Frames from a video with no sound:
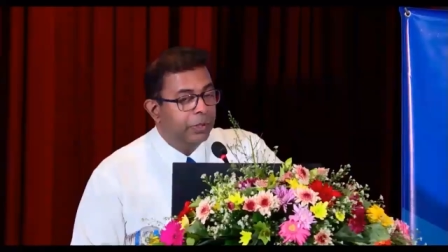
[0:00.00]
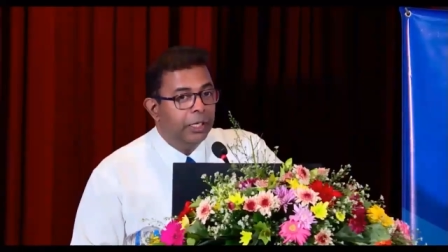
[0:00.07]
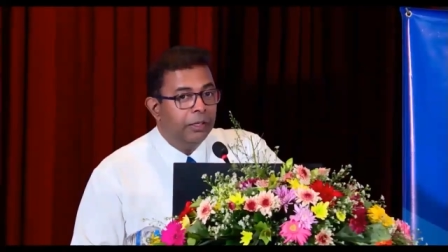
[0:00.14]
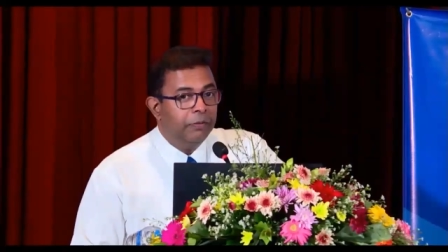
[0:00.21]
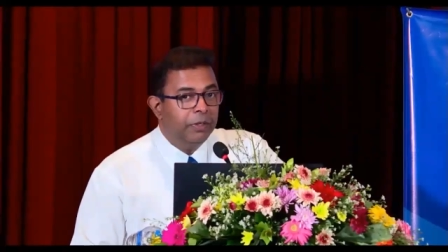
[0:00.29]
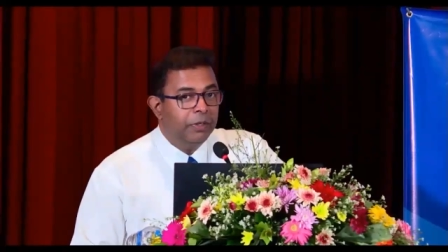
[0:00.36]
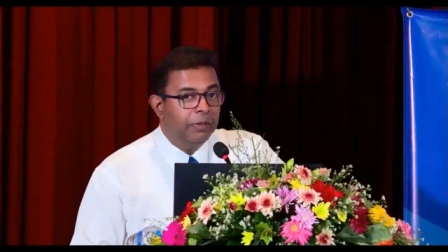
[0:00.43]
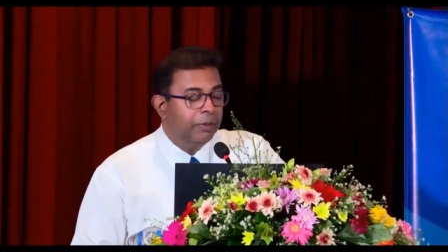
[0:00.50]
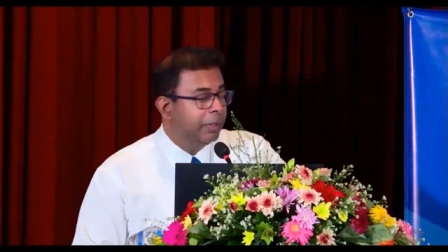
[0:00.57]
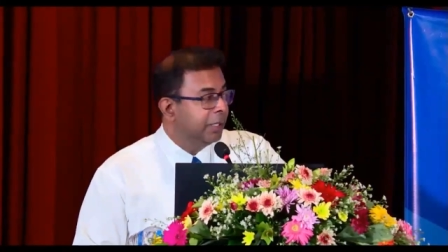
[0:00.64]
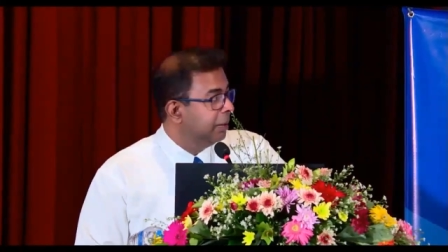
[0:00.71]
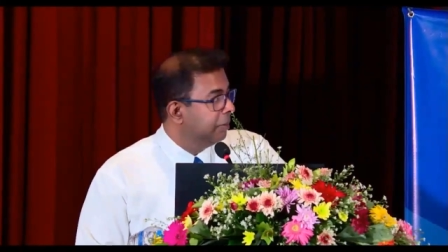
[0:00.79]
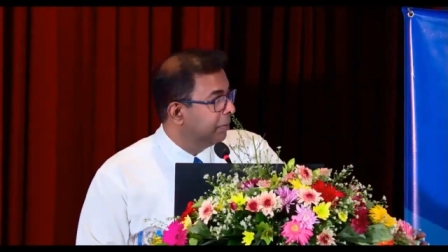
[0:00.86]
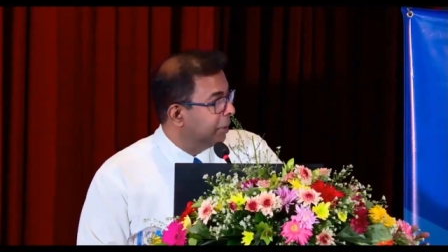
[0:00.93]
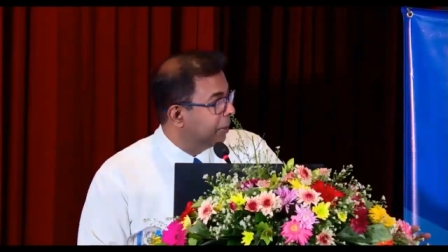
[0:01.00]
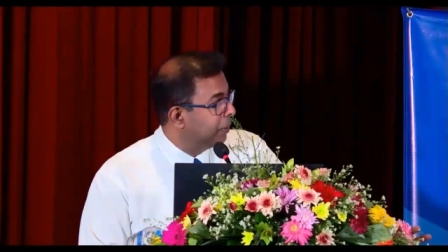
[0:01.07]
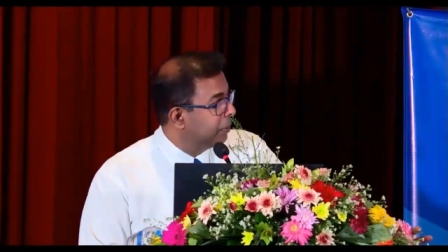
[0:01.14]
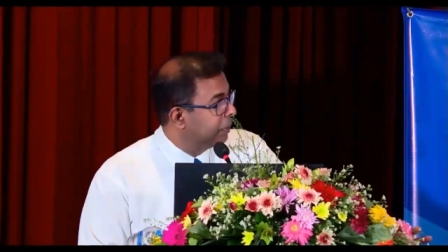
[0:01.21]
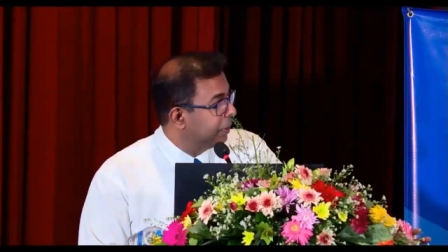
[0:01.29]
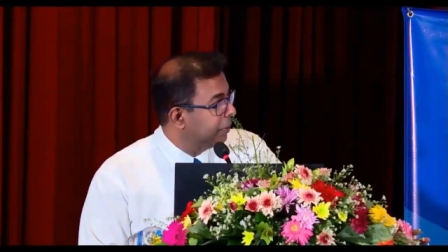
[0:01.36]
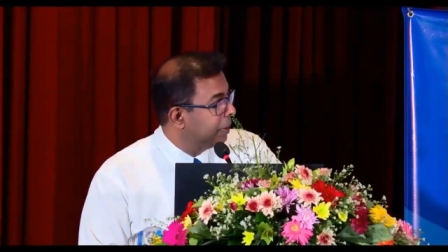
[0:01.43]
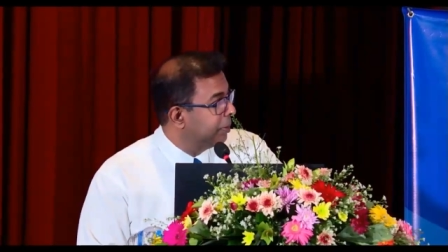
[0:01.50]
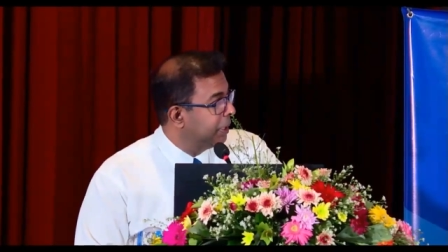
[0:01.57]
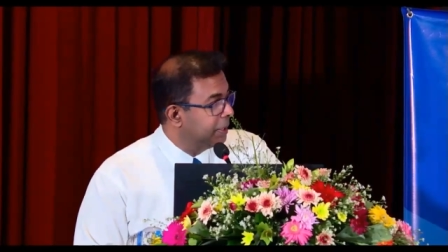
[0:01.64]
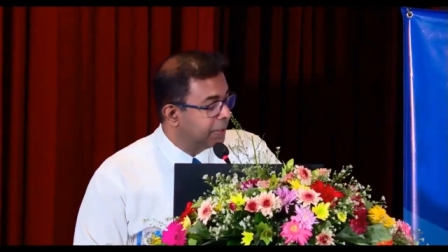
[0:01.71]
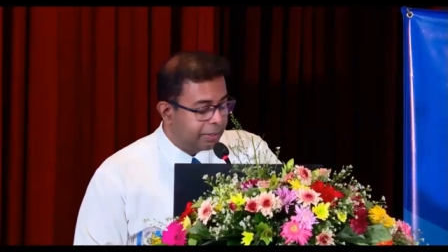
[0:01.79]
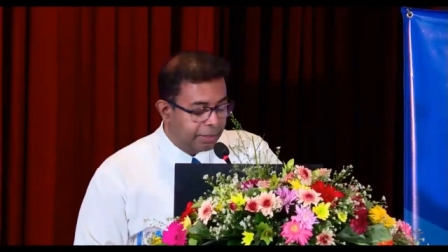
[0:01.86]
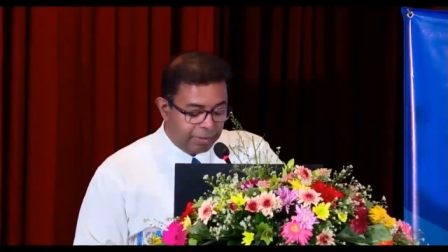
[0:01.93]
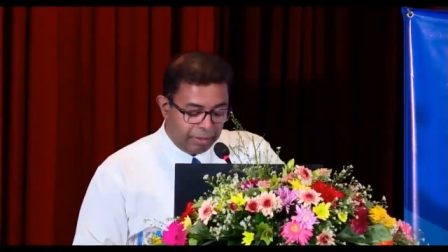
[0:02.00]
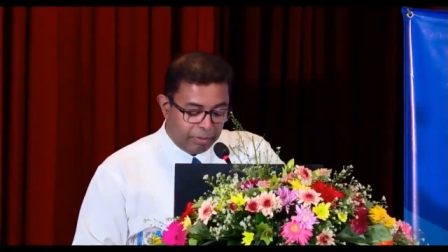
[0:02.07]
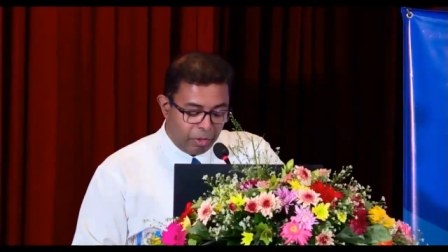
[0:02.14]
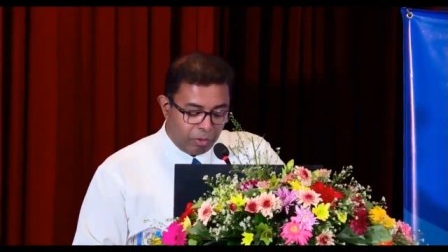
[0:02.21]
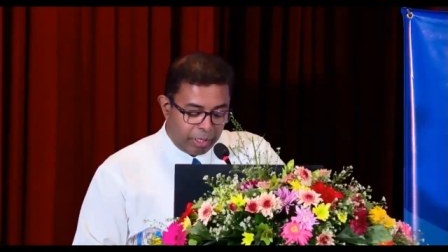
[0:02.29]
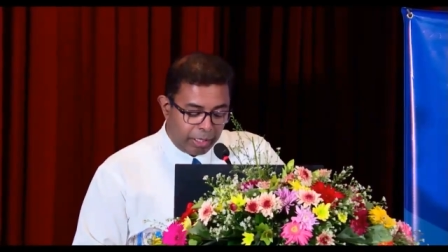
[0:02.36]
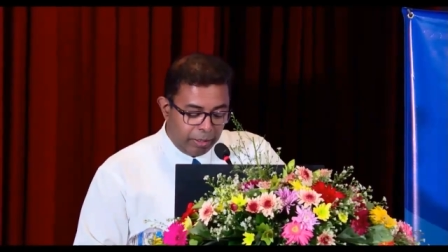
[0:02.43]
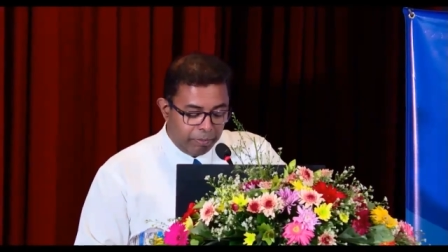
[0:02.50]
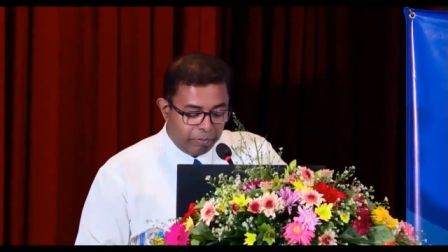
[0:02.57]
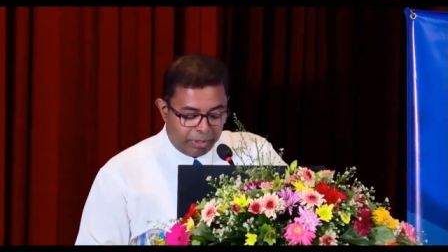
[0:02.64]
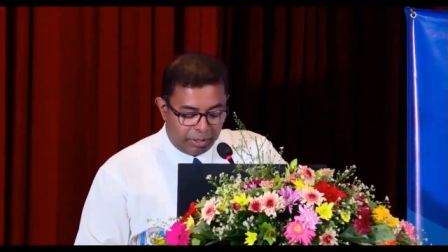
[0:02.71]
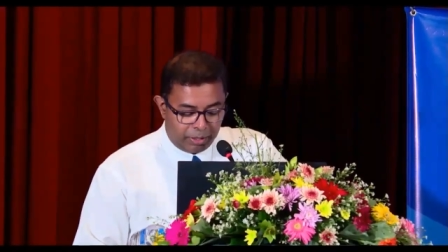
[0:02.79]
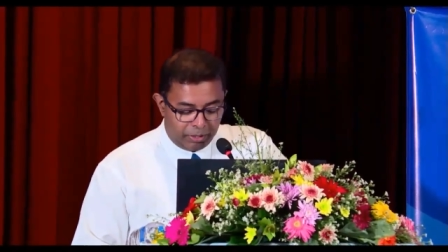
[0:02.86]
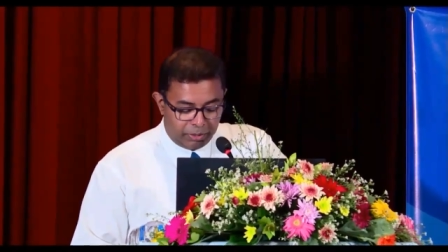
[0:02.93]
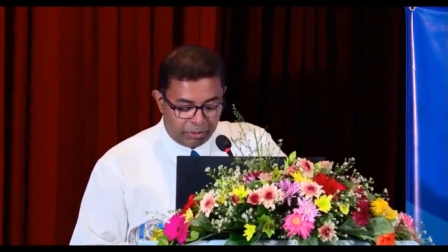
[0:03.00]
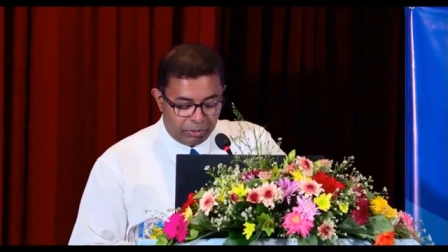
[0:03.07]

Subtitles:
today we will be discussing about empathy.